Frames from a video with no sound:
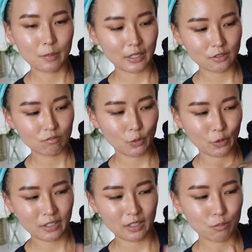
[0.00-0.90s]
But
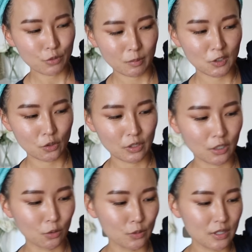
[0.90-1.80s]
I pretty much only
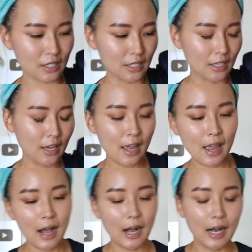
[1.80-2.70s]
use the
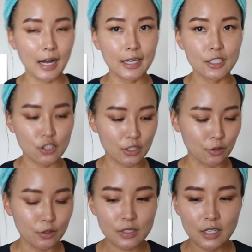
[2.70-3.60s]

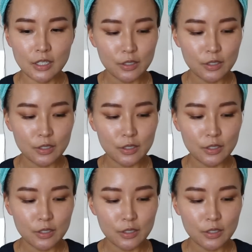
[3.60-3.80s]
eyeshadows.